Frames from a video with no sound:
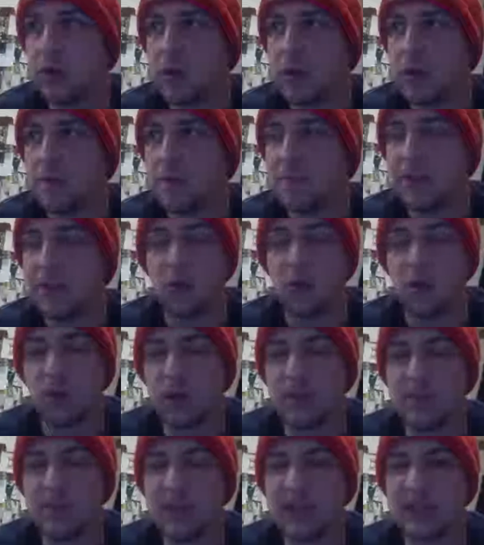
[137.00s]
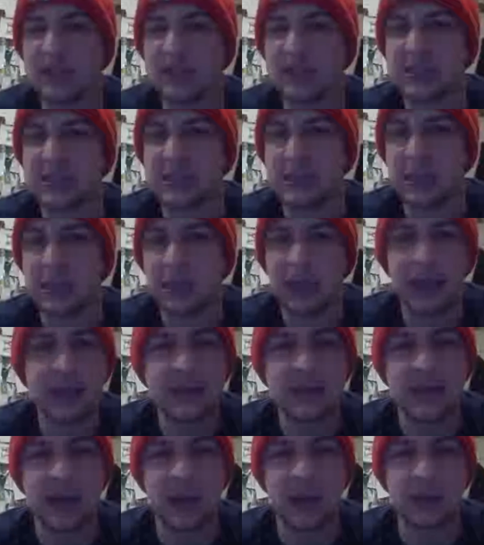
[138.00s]
being one of the biggest
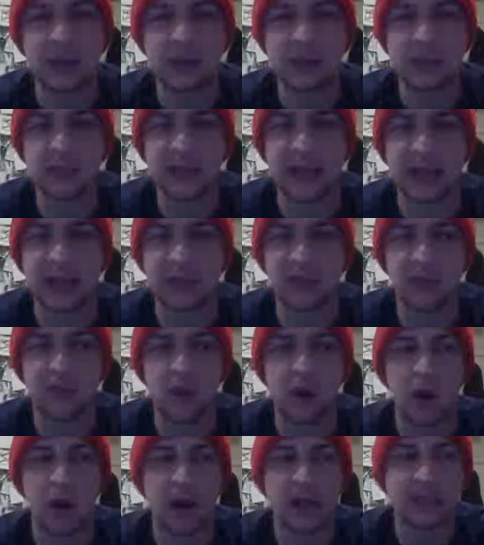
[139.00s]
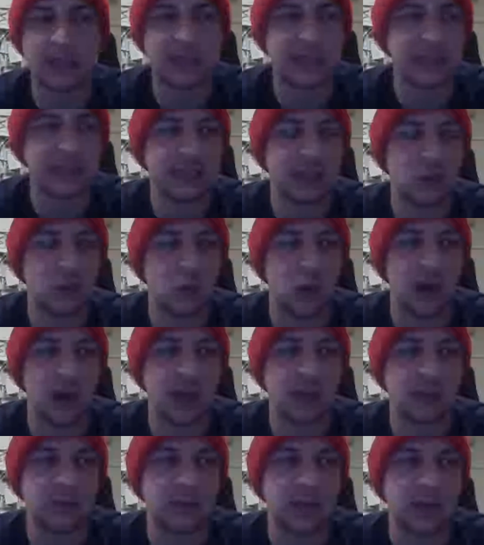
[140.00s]
letdowns as far as
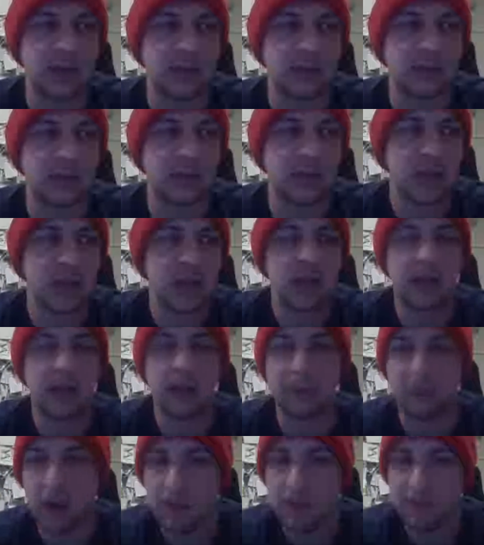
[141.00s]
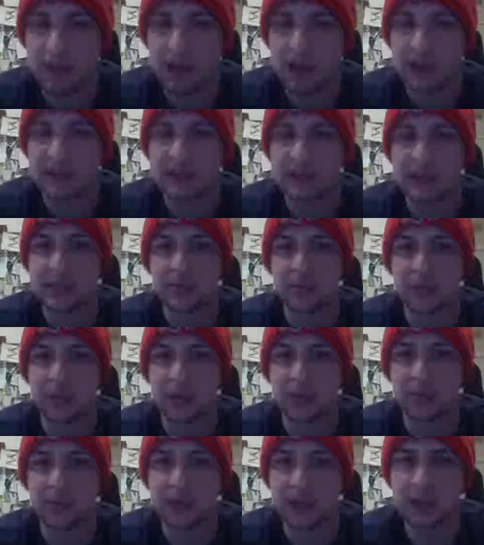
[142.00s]
season-wise because they brought back
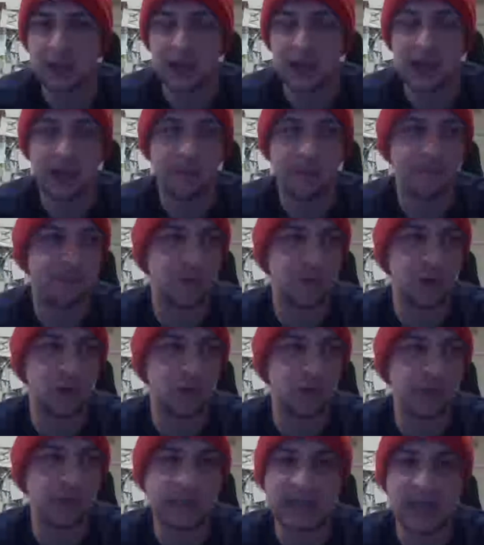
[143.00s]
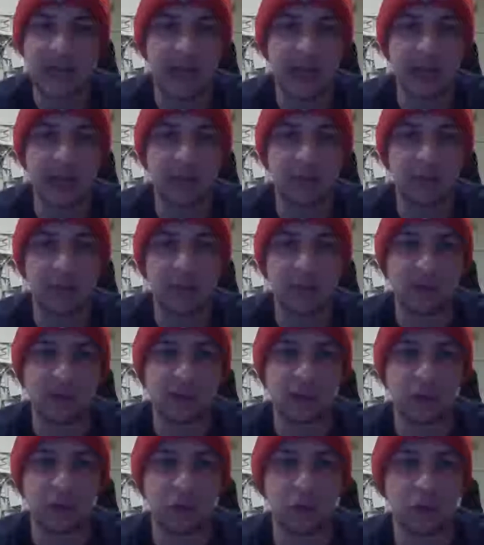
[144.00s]
CP3. They, re-signed pretty much
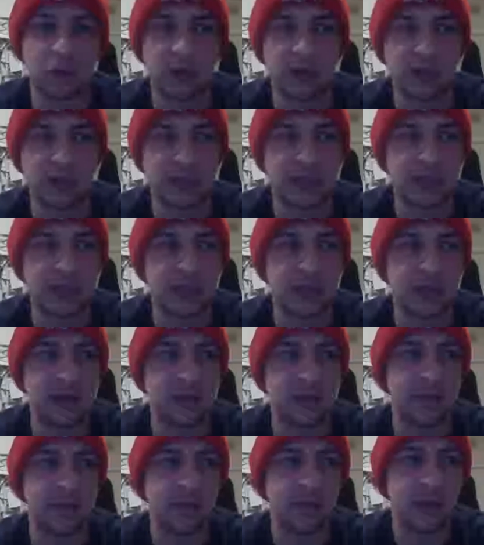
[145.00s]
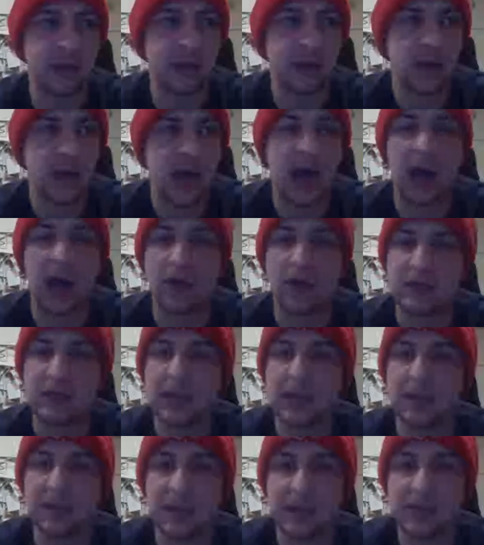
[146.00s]
the core of their team outside
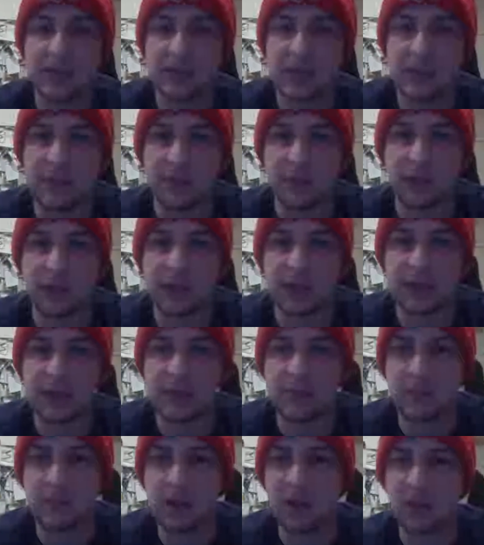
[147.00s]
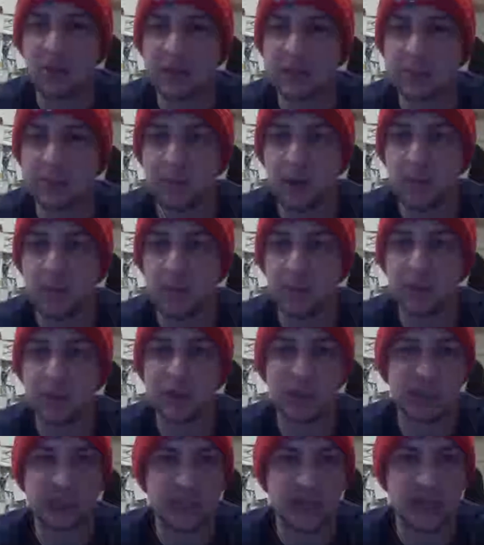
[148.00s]
of, like you said, bringing in the Melo experiment,
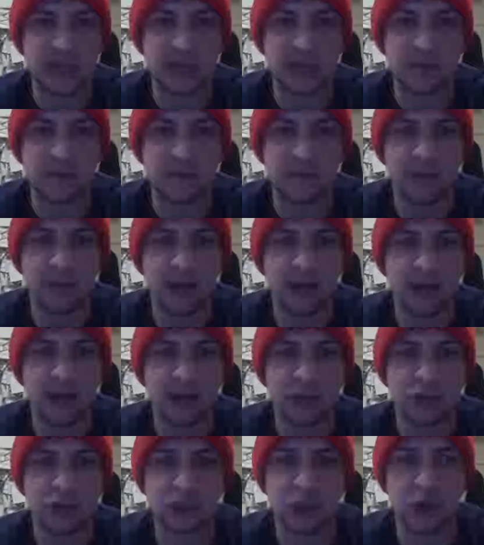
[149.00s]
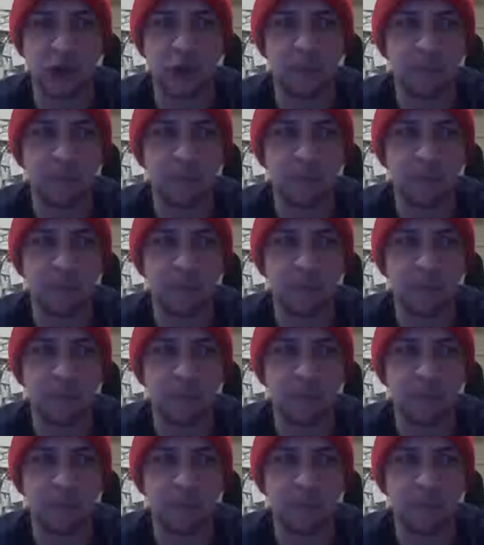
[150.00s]
which did end up failing. So